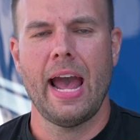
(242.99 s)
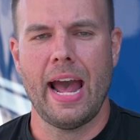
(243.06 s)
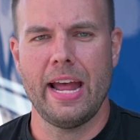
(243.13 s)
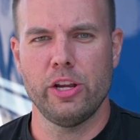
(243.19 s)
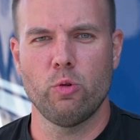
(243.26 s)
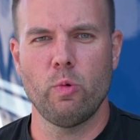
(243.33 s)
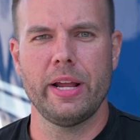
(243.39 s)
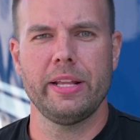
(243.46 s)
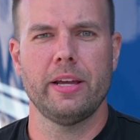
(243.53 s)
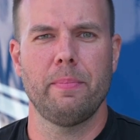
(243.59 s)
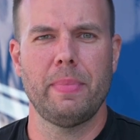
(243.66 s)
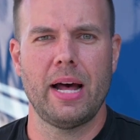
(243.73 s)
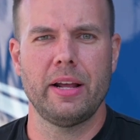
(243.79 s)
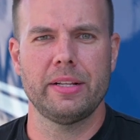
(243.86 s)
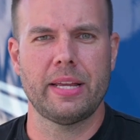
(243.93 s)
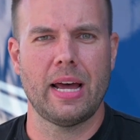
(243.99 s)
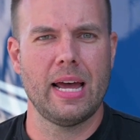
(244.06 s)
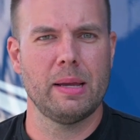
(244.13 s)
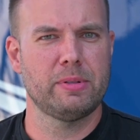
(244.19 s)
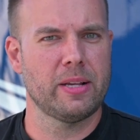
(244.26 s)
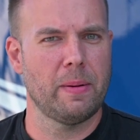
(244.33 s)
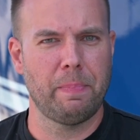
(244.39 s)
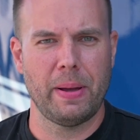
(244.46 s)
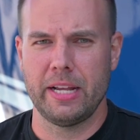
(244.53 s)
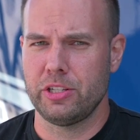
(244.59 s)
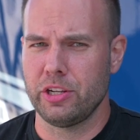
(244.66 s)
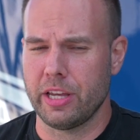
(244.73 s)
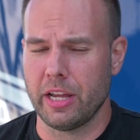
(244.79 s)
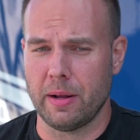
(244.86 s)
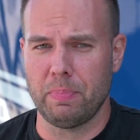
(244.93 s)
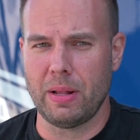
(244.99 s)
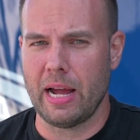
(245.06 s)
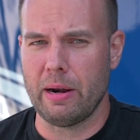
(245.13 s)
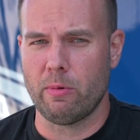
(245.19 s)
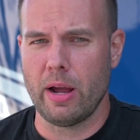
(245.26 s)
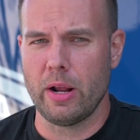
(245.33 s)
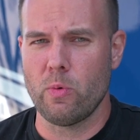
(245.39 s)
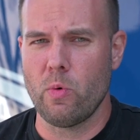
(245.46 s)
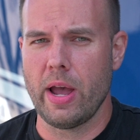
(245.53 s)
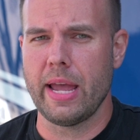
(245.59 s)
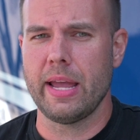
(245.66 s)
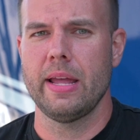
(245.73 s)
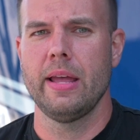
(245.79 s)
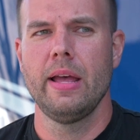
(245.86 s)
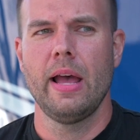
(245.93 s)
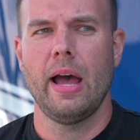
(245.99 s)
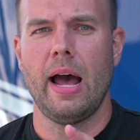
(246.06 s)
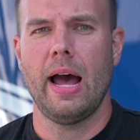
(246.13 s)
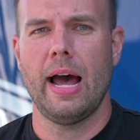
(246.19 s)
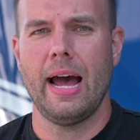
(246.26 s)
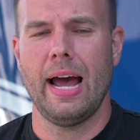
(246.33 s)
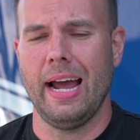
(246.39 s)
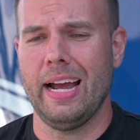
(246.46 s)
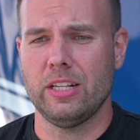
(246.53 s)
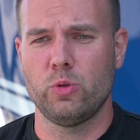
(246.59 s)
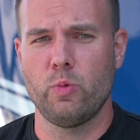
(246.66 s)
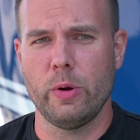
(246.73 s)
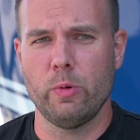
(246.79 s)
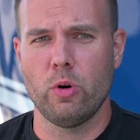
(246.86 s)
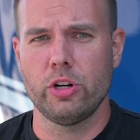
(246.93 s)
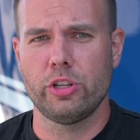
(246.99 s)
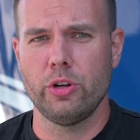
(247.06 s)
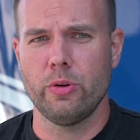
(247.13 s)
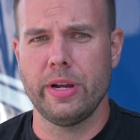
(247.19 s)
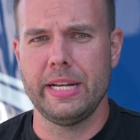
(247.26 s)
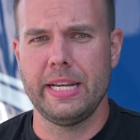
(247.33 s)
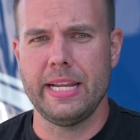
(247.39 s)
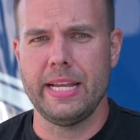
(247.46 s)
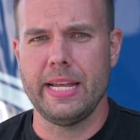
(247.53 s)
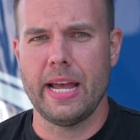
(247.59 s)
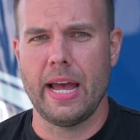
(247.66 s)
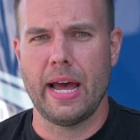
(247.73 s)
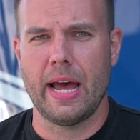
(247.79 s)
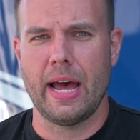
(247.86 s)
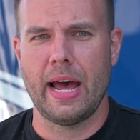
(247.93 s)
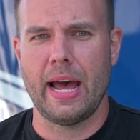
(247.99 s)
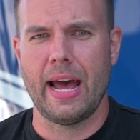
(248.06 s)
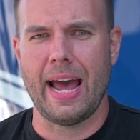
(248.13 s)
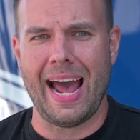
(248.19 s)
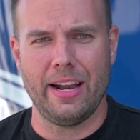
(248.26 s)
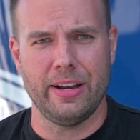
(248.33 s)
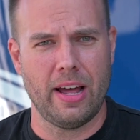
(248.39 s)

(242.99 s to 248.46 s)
and you wait the amount of time. Some paints you can apply it right away. Uh, as we were doing the uh,